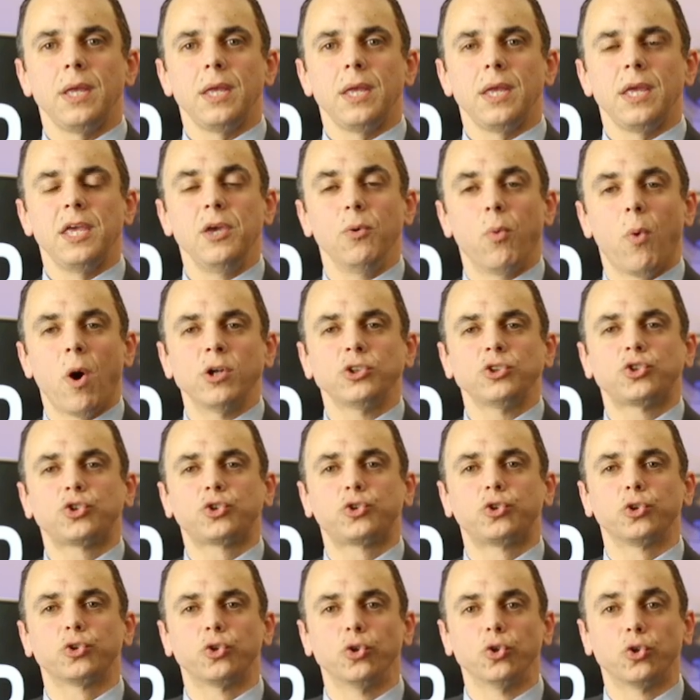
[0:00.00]
He wants
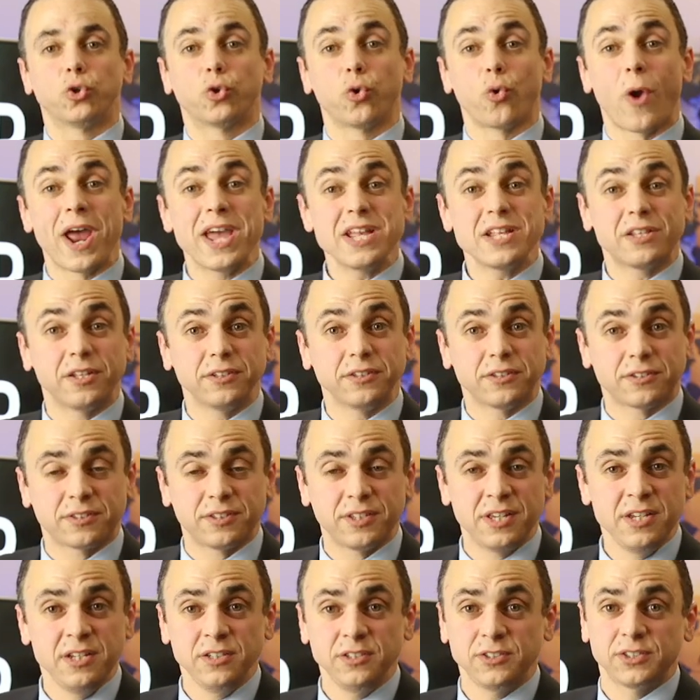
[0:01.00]
to do great
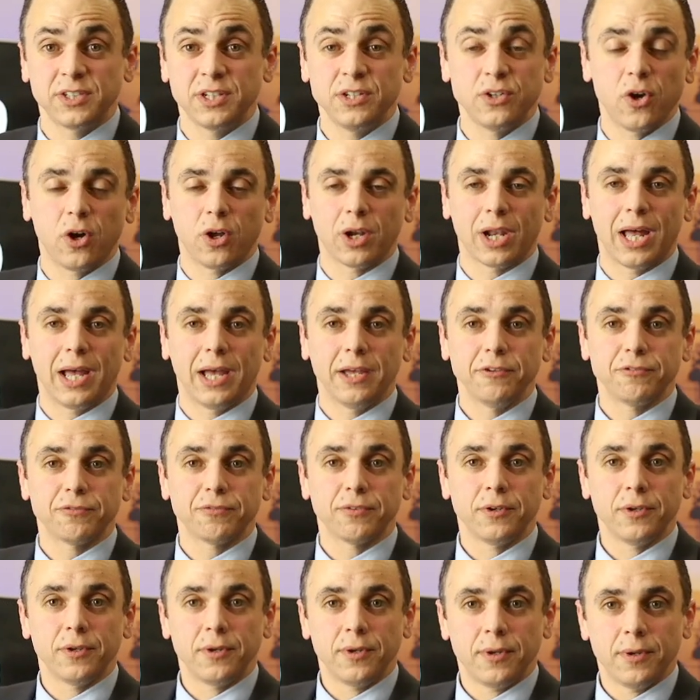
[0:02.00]
things in your life,
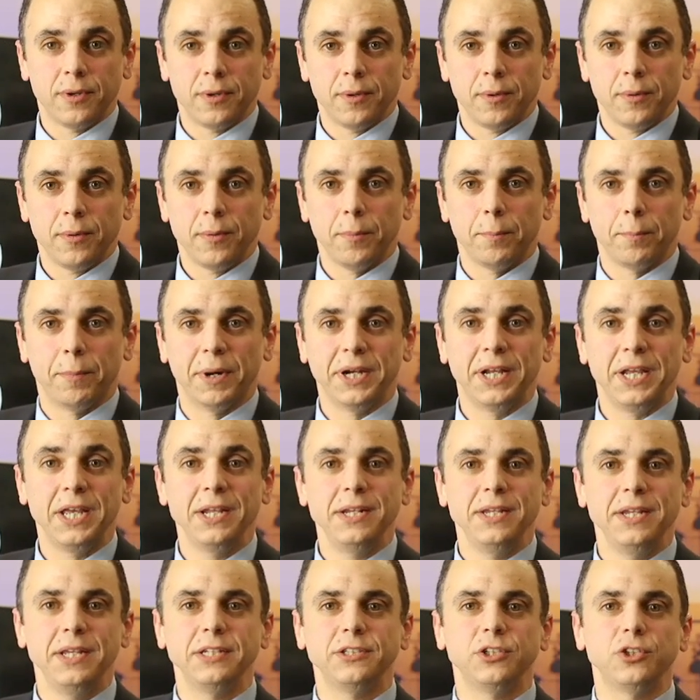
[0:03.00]
but He
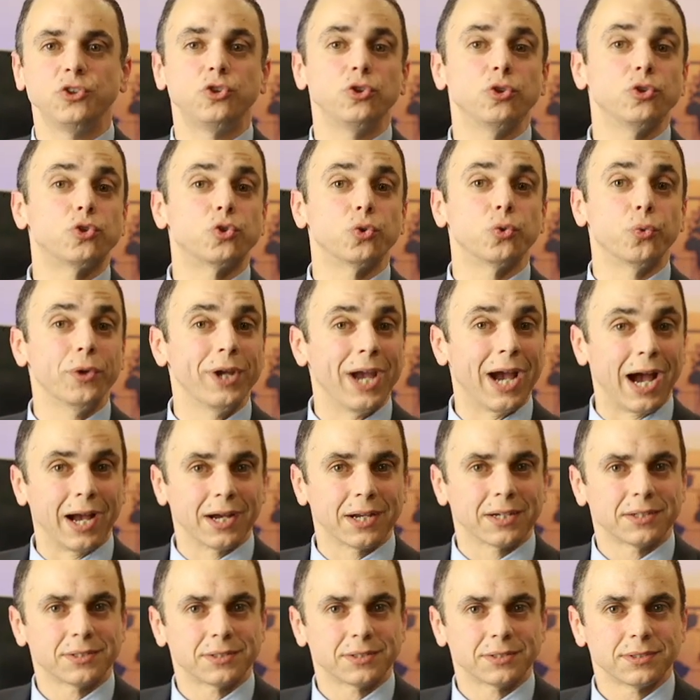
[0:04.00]
needs you to
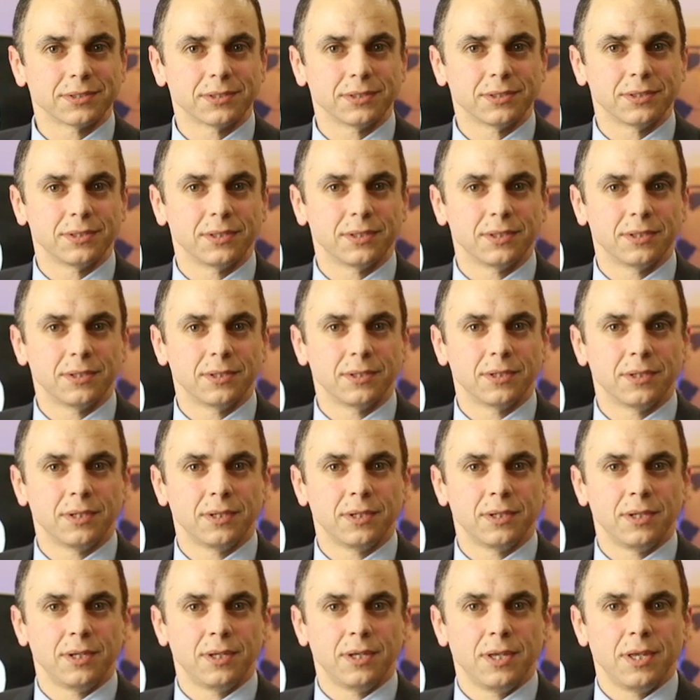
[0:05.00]
react.
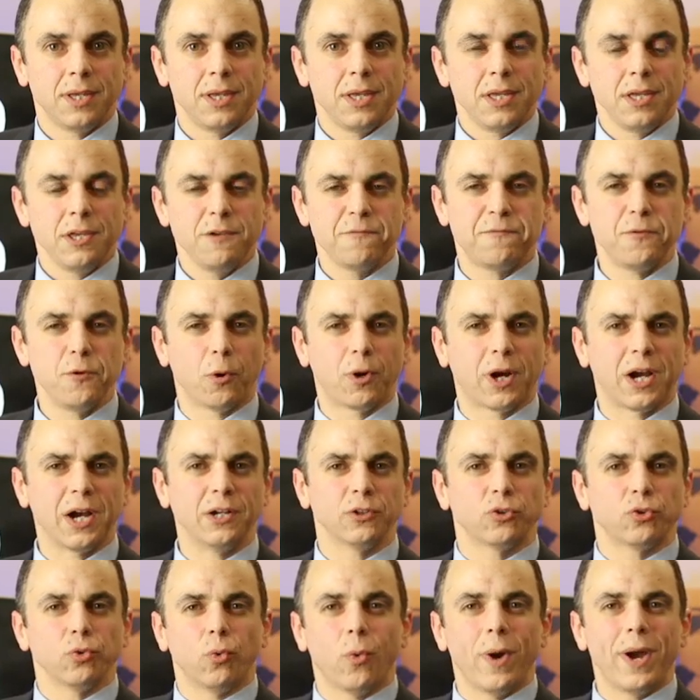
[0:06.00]
If you
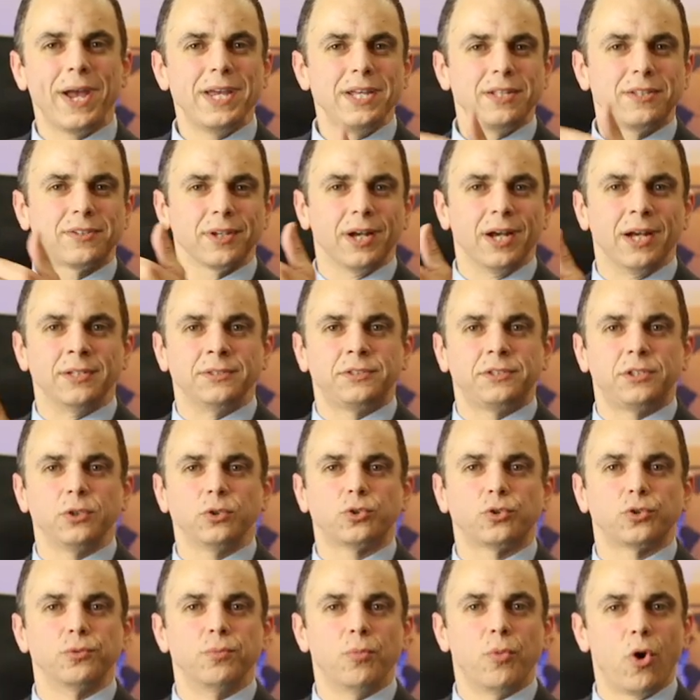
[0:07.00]
can't wait until
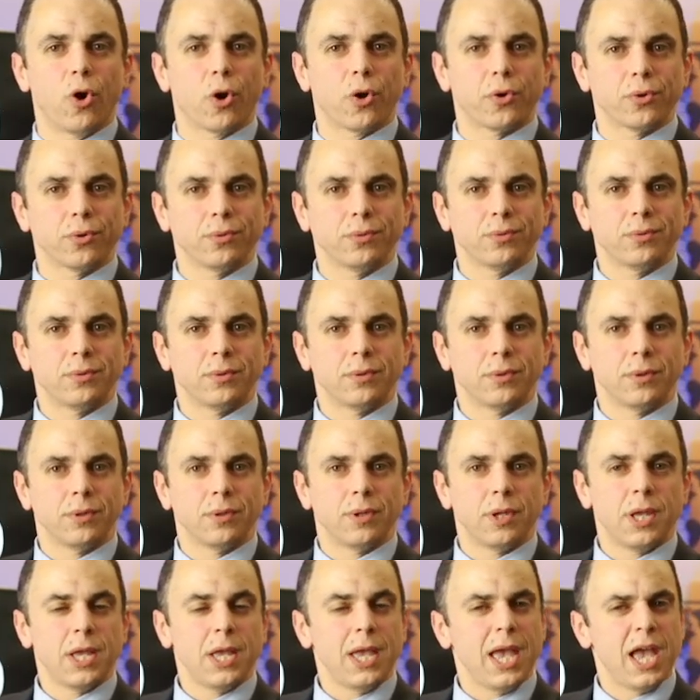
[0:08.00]
tomorrow
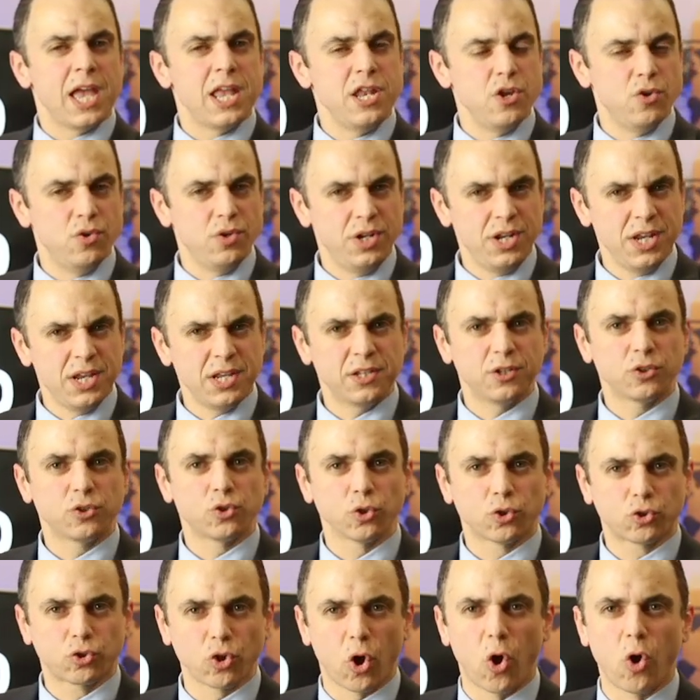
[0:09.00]
and you need to
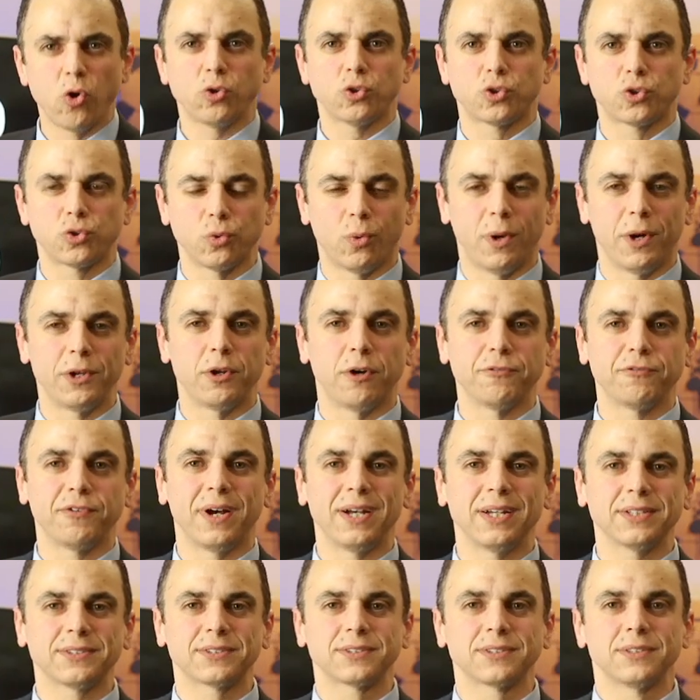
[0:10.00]
talk to one of
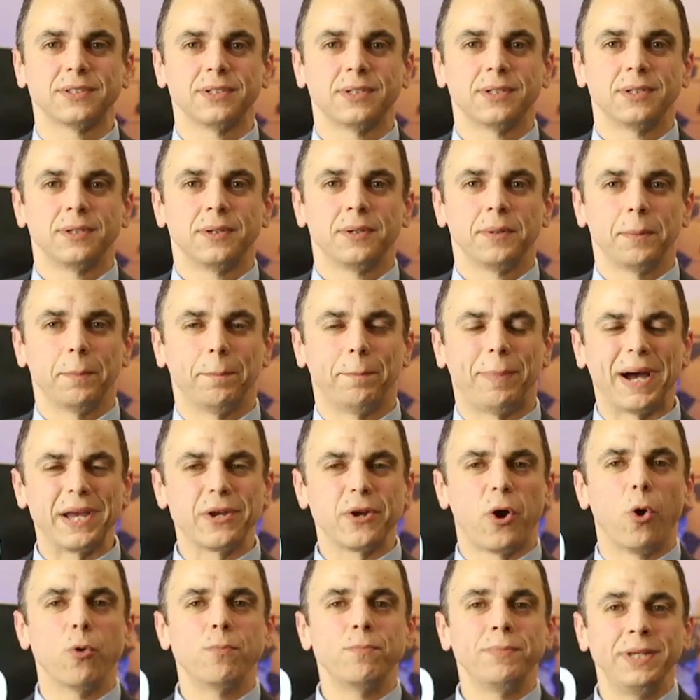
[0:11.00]
us, by
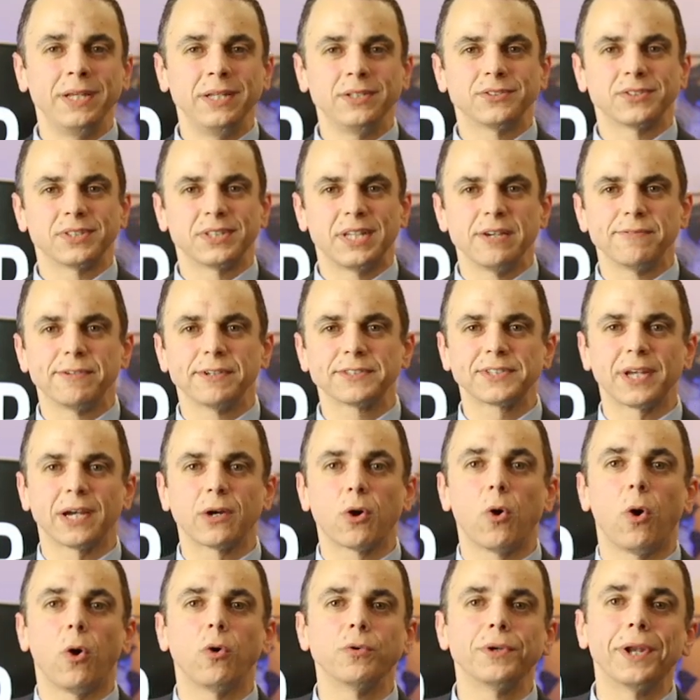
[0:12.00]
all means, give us a
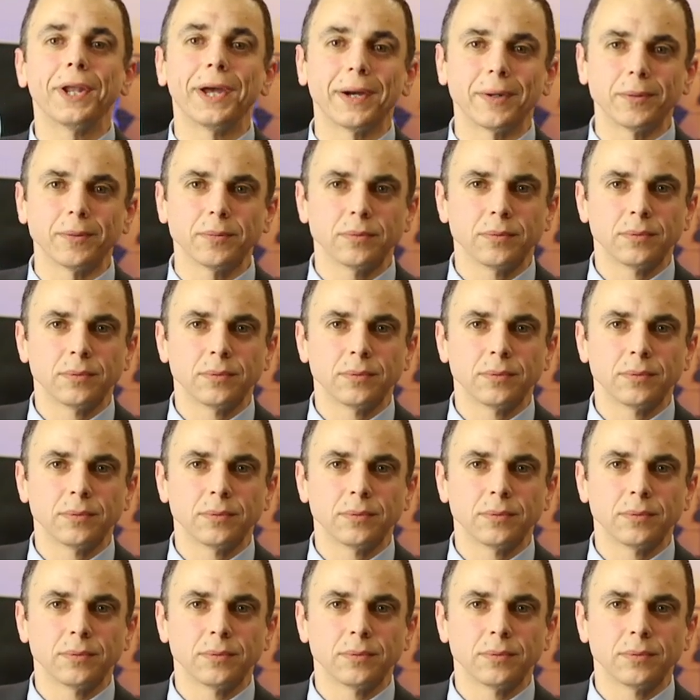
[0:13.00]
call now.